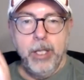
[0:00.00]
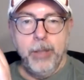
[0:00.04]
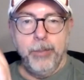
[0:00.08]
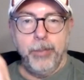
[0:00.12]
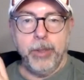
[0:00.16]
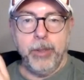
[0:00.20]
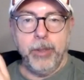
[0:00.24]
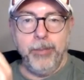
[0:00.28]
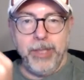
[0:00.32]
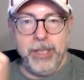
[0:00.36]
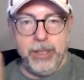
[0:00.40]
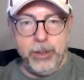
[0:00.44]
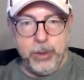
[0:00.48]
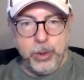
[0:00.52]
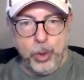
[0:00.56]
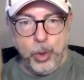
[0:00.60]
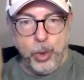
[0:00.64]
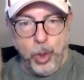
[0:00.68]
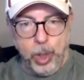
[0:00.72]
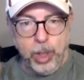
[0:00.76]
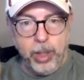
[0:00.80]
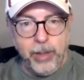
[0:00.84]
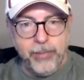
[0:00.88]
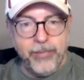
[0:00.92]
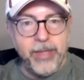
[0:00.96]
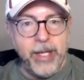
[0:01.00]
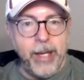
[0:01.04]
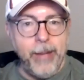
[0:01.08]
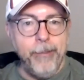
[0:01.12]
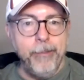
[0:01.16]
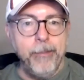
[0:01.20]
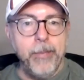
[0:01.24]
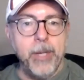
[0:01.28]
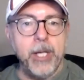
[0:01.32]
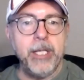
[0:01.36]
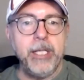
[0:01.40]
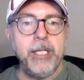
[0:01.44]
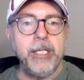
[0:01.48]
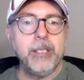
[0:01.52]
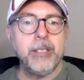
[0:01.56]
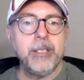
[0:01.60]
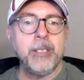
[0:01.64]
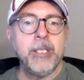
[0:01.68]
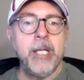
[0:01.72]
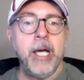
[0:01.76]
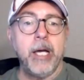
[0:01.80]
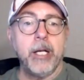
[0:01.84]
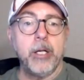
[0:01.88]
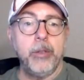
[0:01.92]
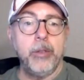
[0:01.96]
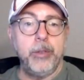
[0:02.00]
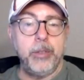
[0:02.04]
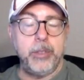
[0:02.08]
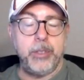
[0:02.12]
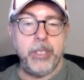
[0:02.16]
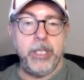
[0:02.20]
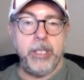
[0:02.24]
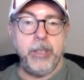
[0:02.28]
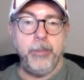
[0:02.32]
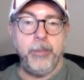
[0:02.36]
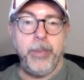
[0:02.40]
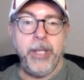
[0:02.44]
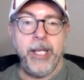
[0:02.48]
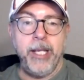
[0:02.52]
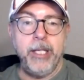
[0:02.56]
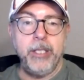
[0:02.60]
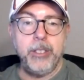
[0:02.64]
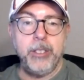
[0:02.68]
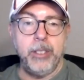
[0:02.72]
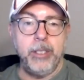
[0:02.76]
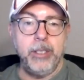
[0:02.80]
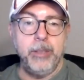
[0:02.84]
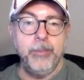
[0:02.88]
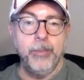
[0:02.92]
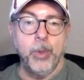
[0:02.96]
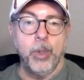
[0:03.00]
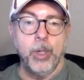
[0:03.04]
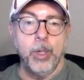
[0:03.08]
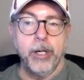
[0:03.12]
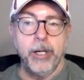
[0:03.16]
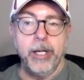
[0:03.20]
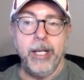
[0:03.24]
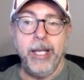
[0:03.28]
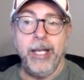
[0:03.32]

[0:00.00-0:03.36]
but it means all of that money is not on the same page anymore.